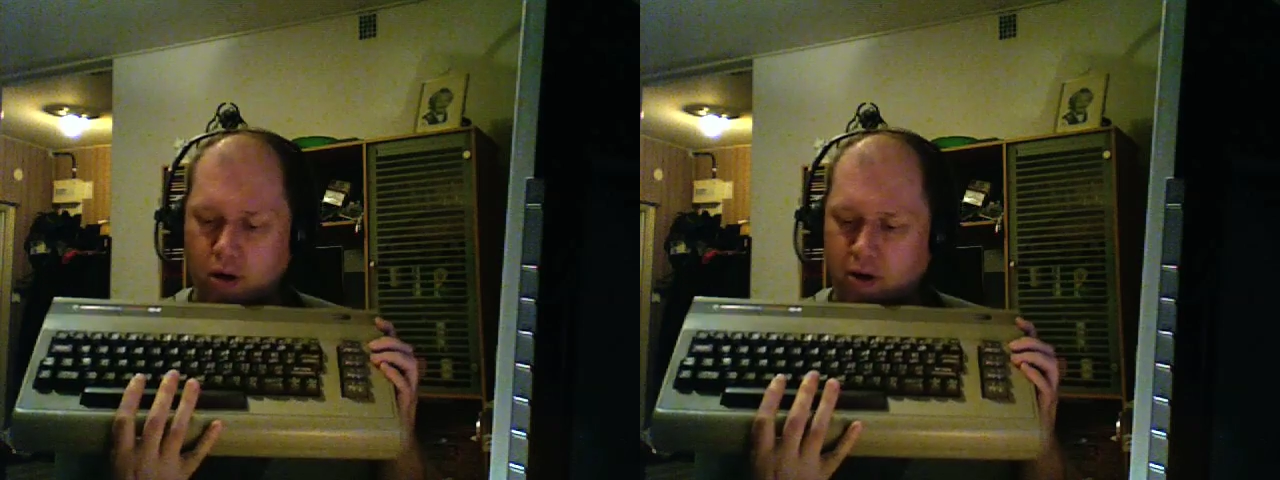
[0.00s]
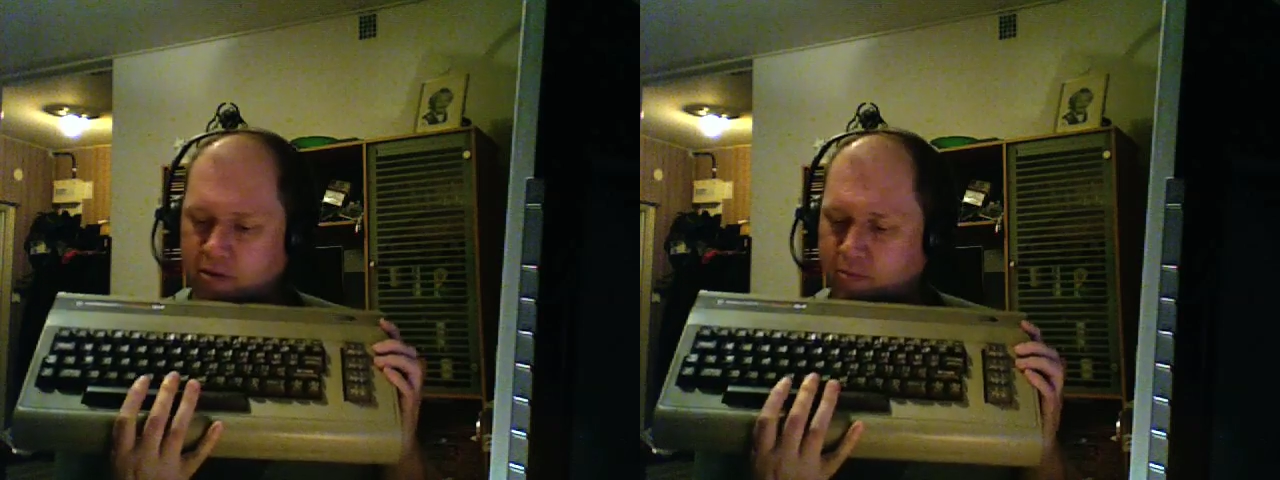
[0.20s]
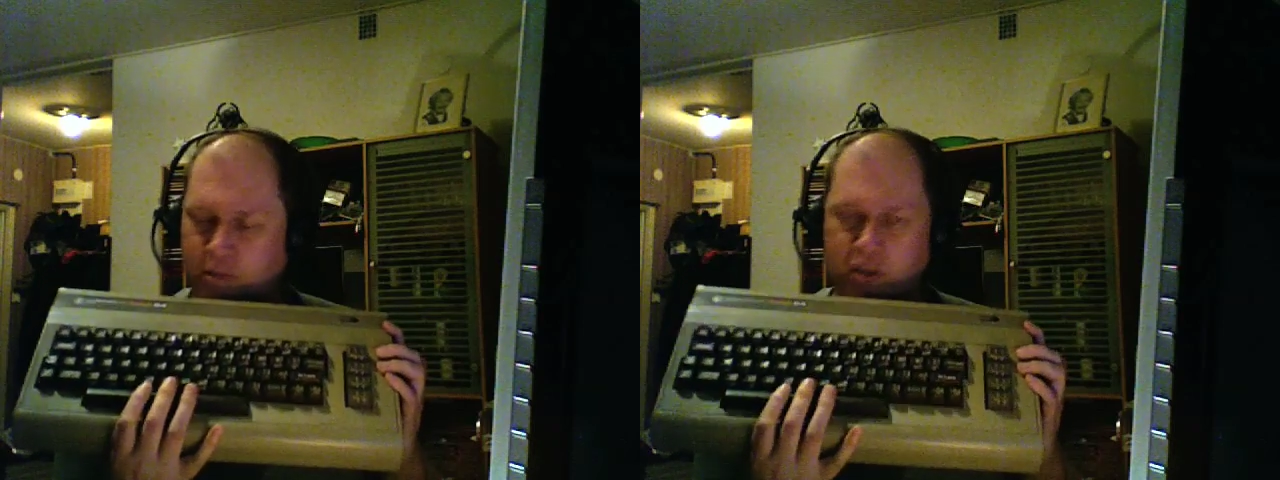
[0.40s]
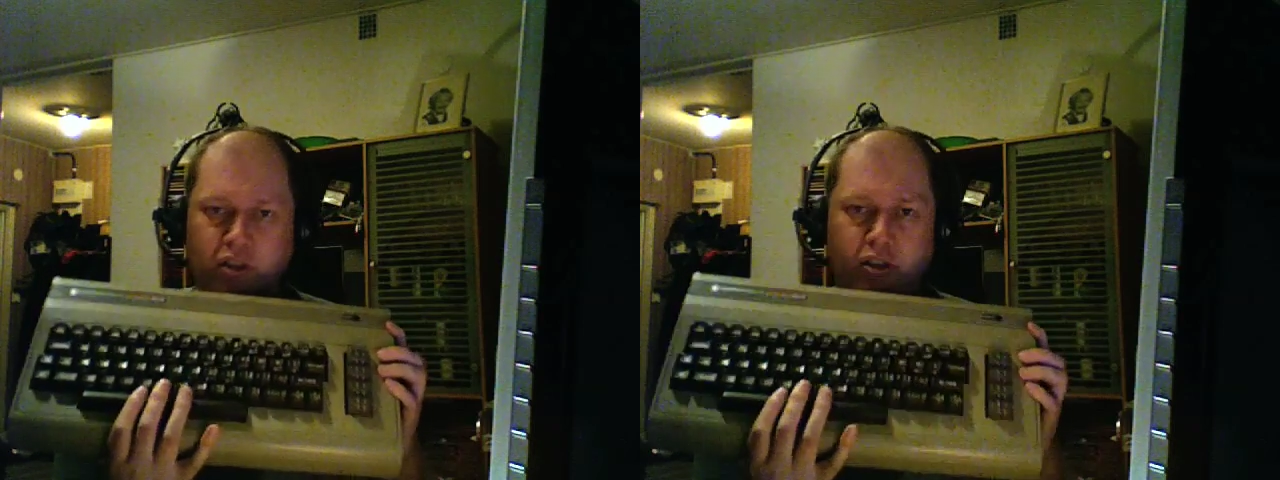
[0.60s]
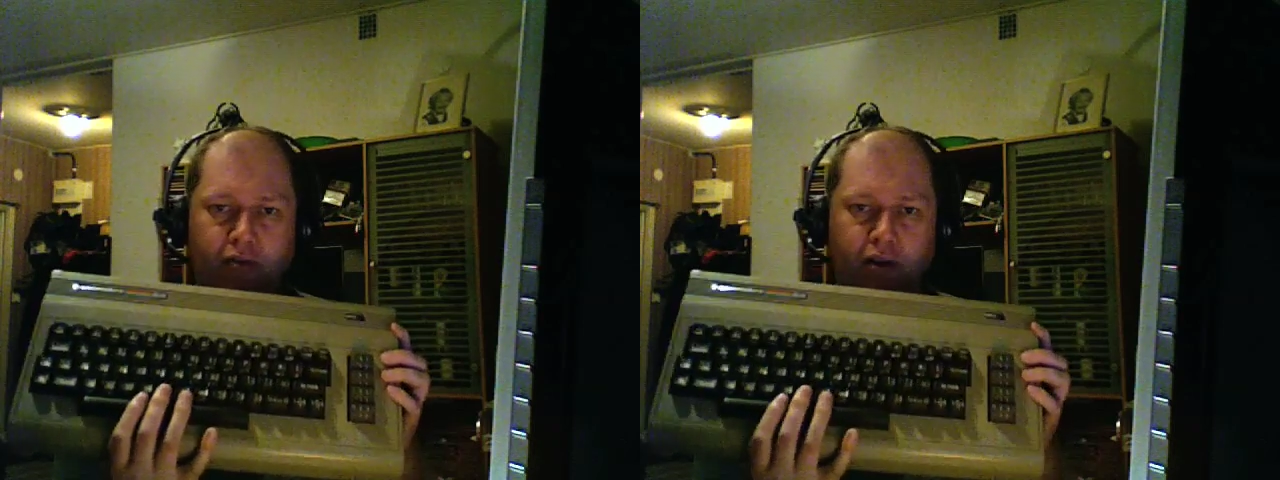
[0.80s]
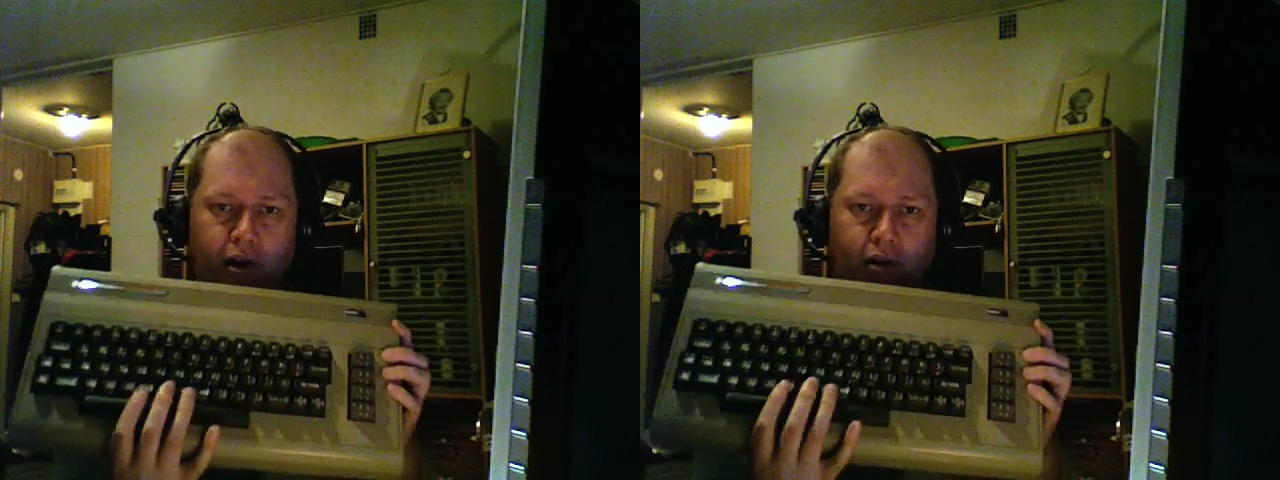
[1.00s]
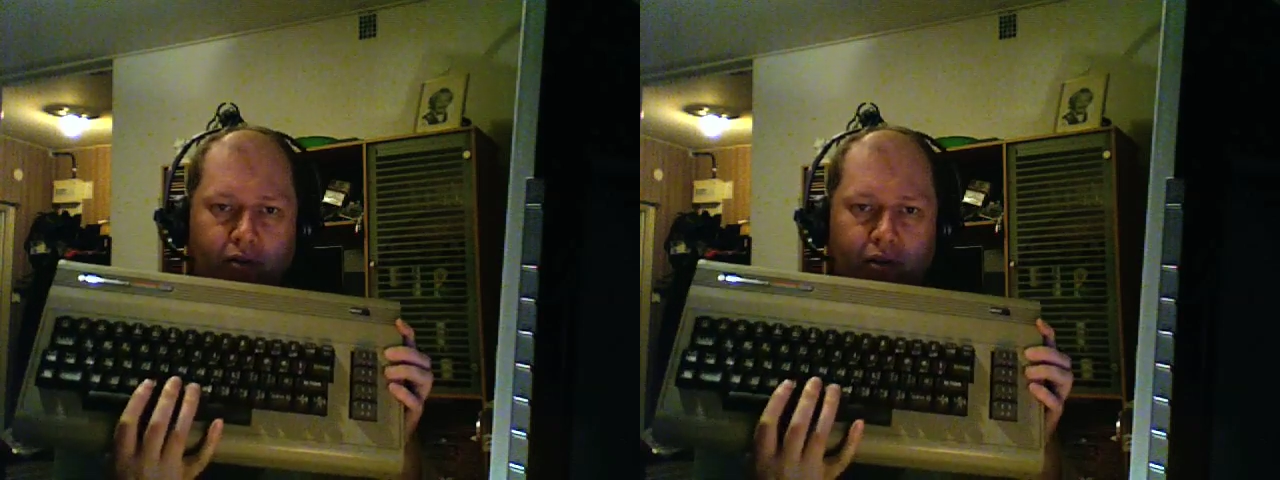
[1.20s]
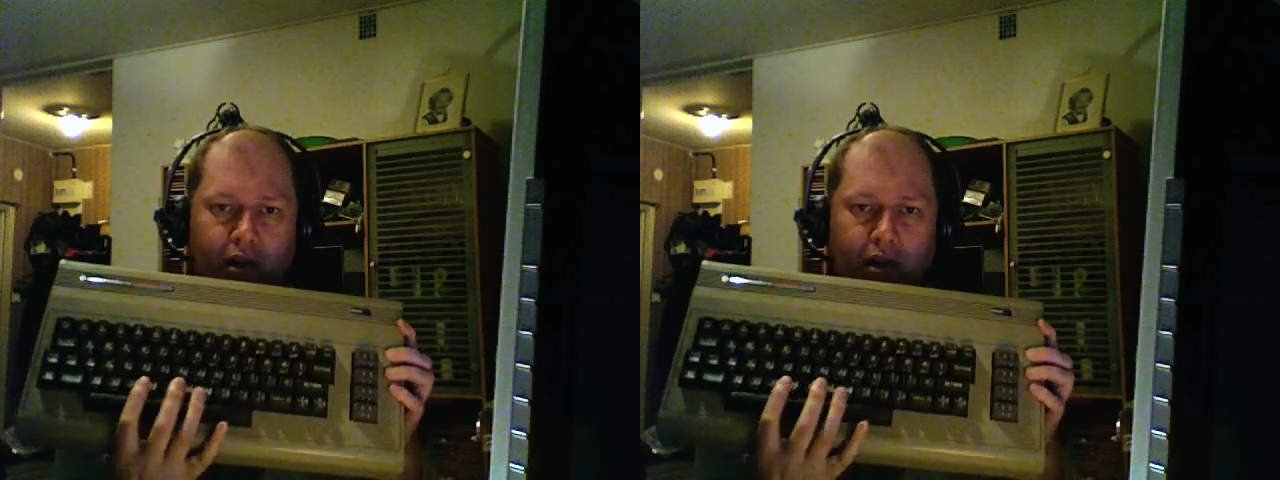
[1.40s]
and pictures on
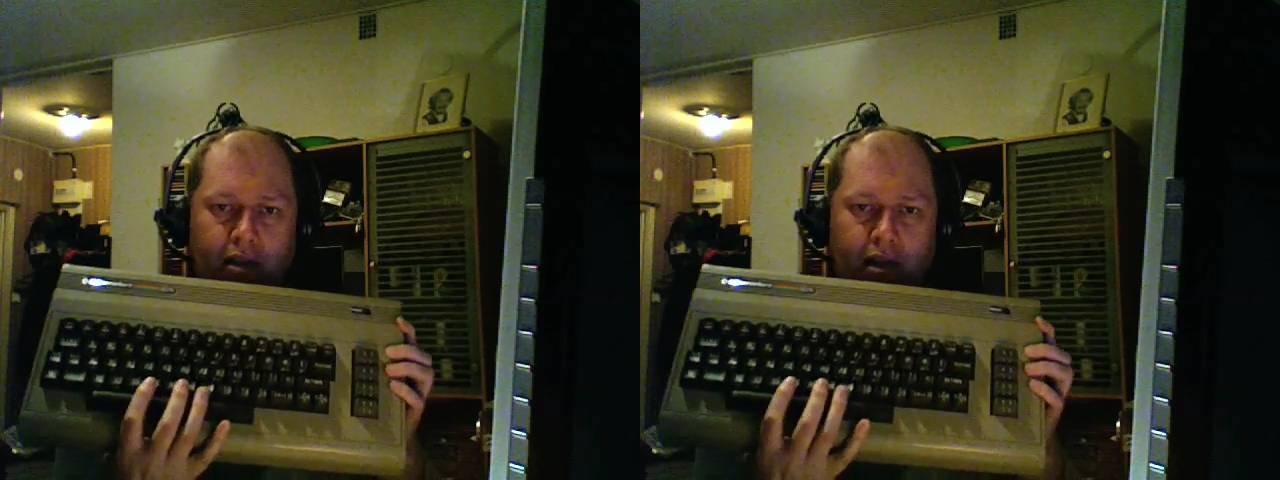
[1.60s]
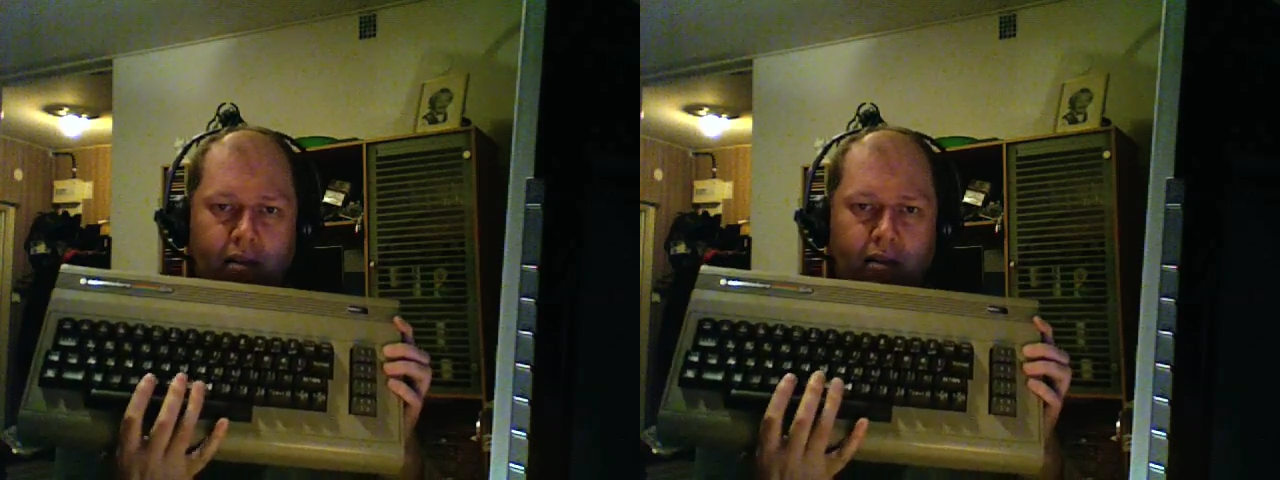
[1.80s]
the internet,